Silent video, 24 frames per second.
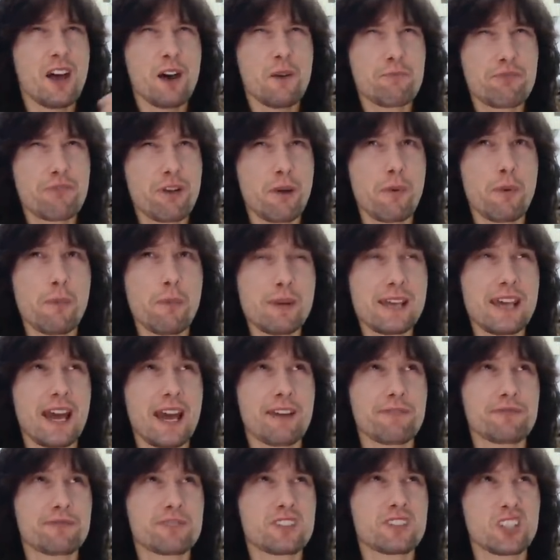probably
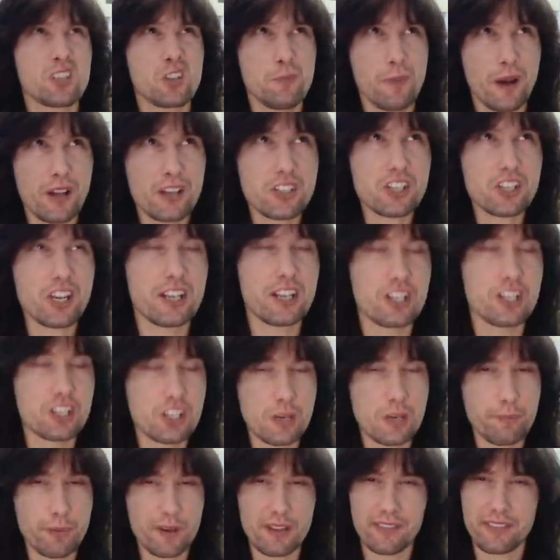have too much energy.
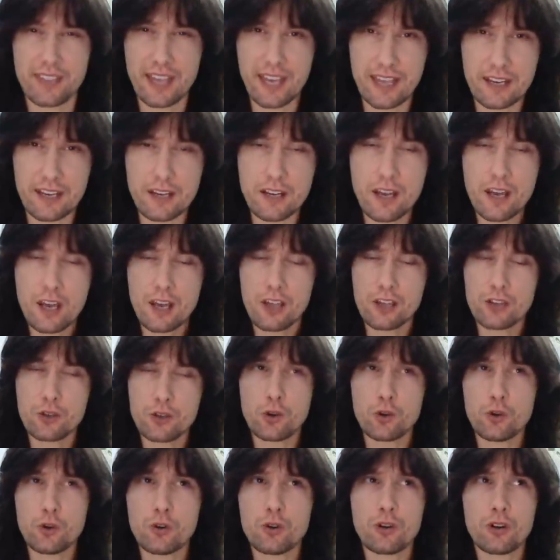But then
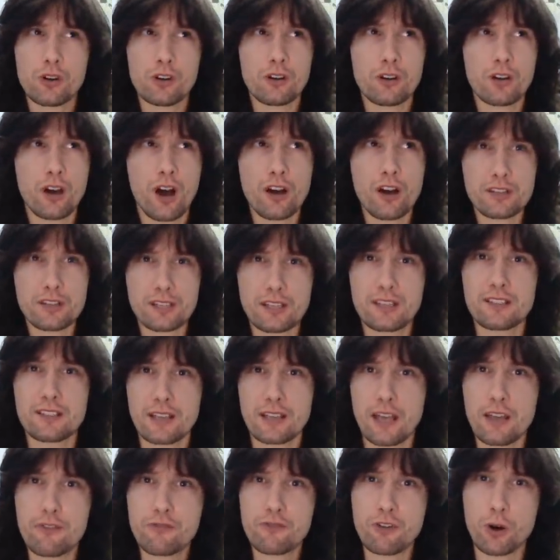you're asking
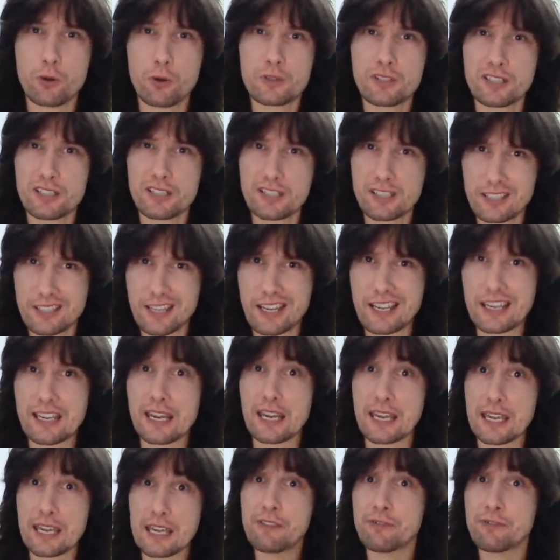Dave Grohl to sing
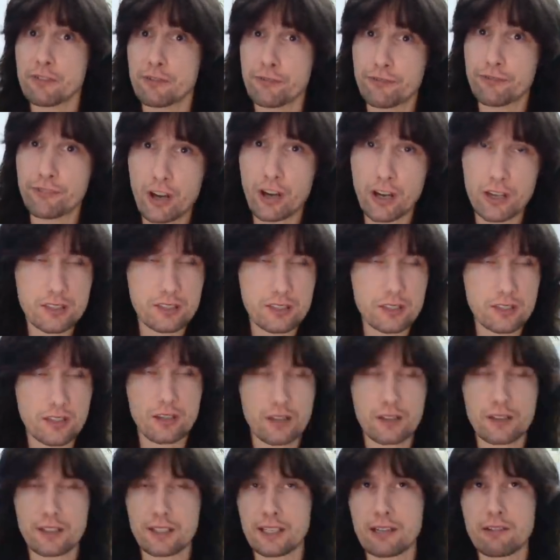even
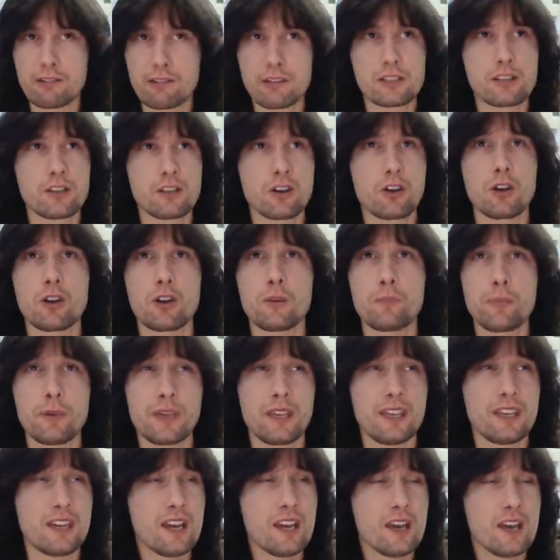faster. The lyrics have got to
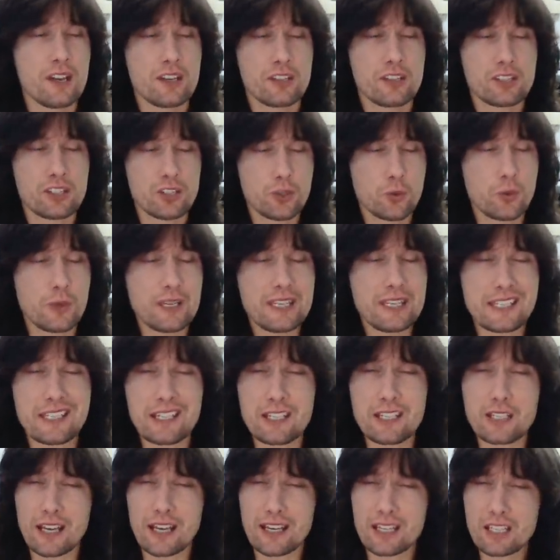be squeezed
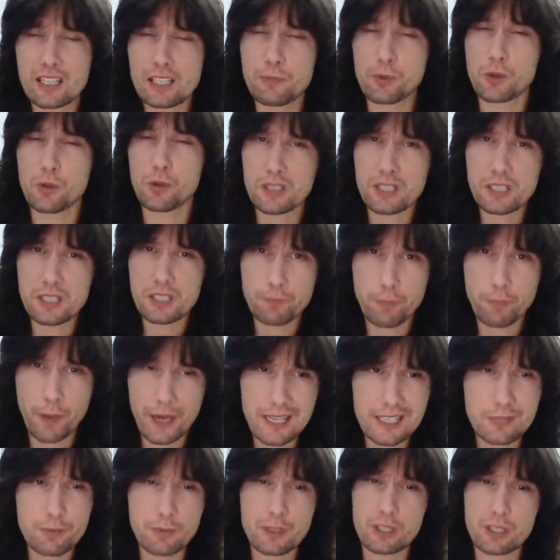into a smaller
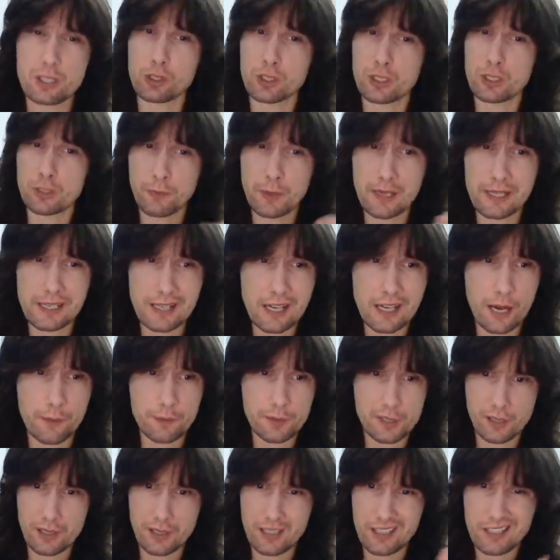space because you're speeding up.
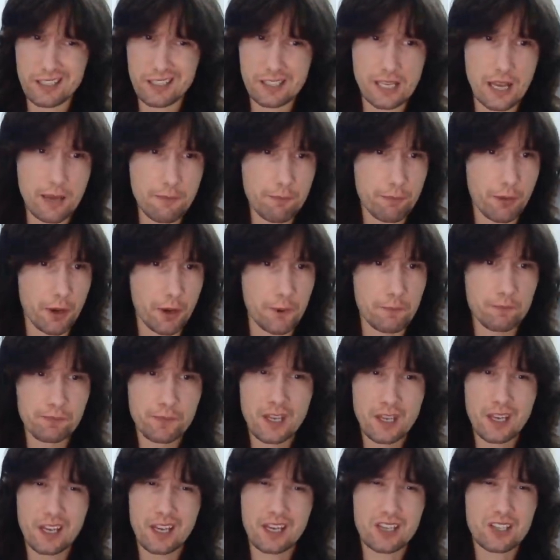So his tempo
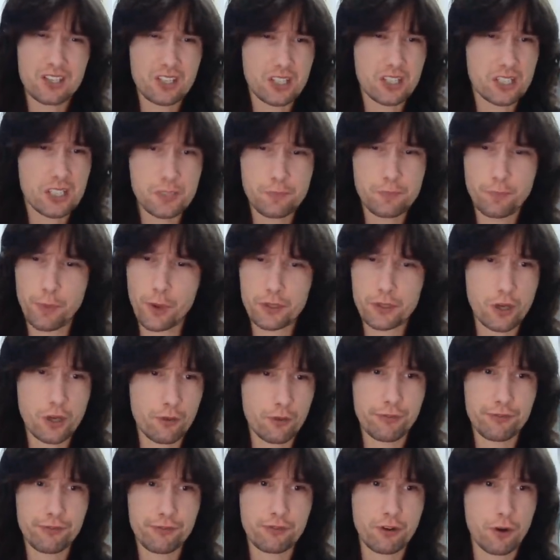is just spot
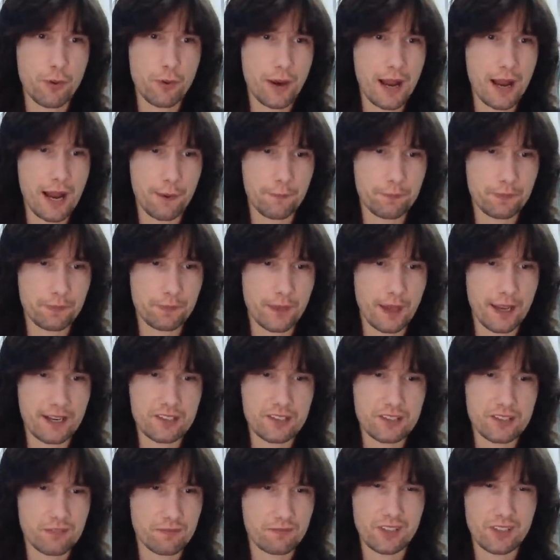on throughout. And
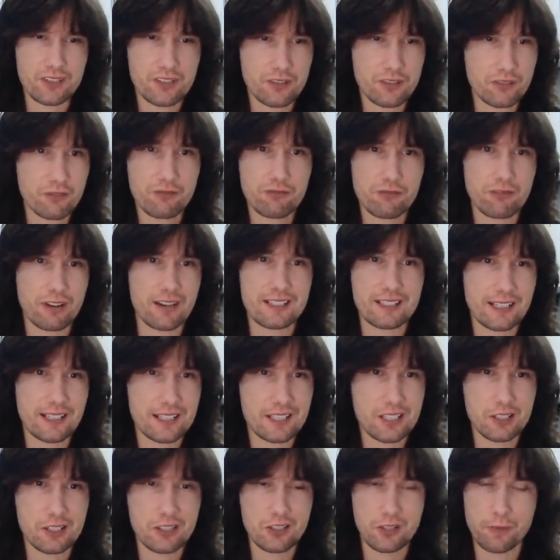it's just great to
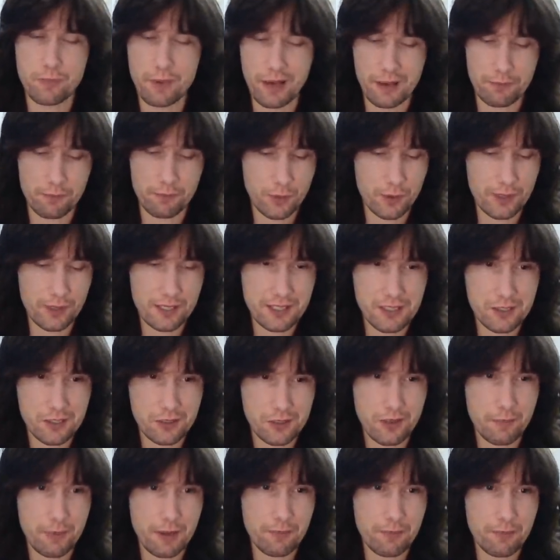listen to, but we'll listen
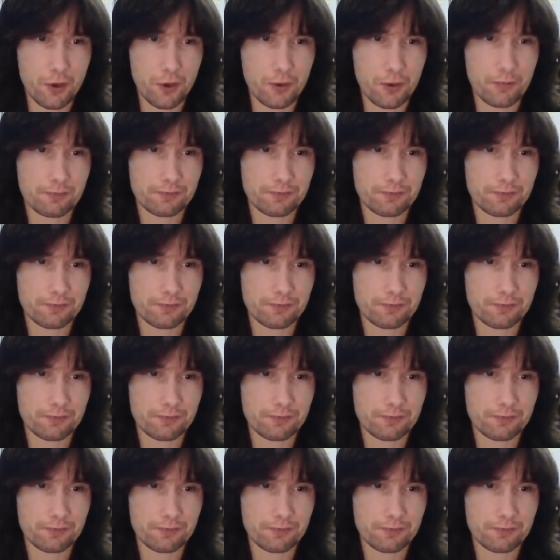to it a bit more.